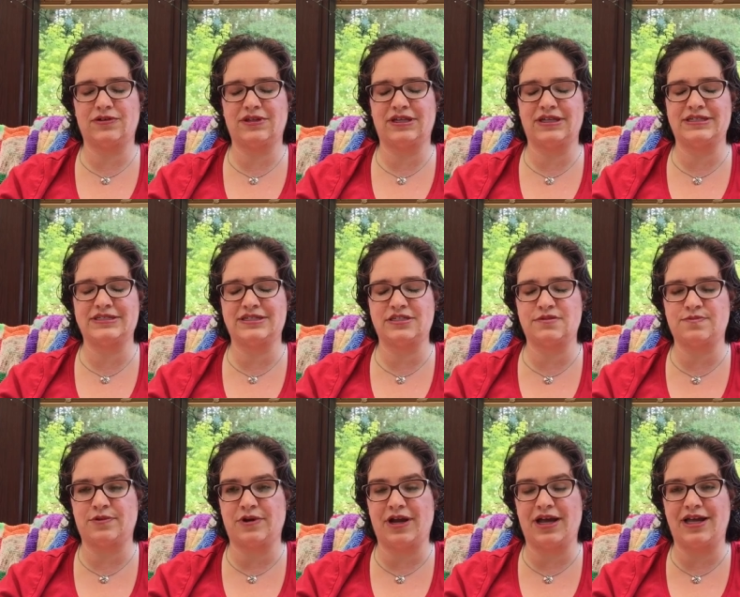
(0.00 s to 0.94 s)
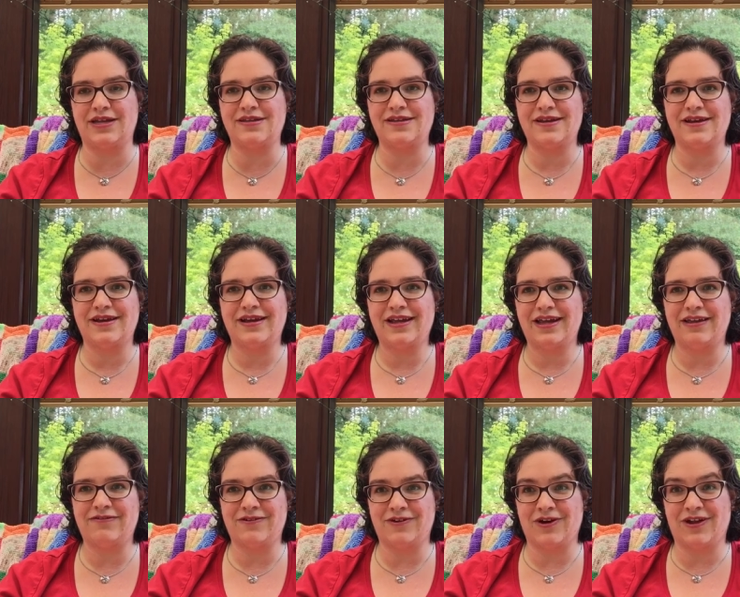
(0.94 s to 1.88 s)
things to spread if
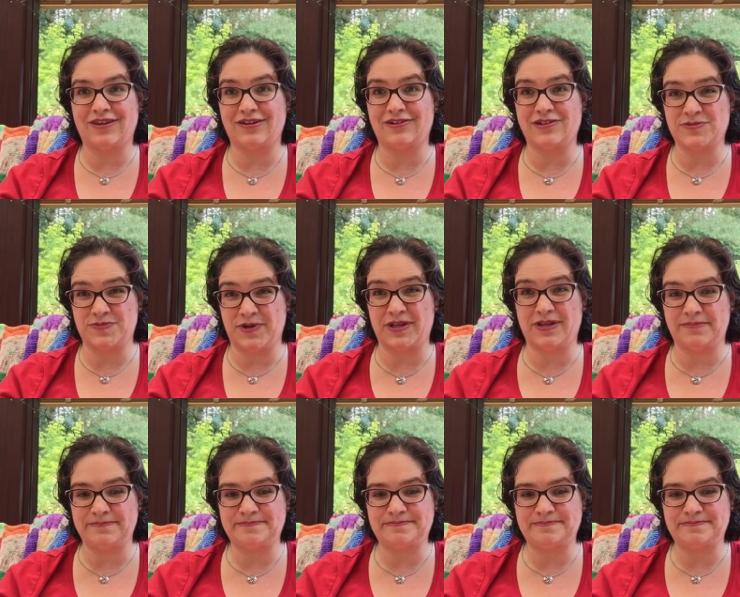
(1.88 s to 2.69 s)
you're not there to spread them.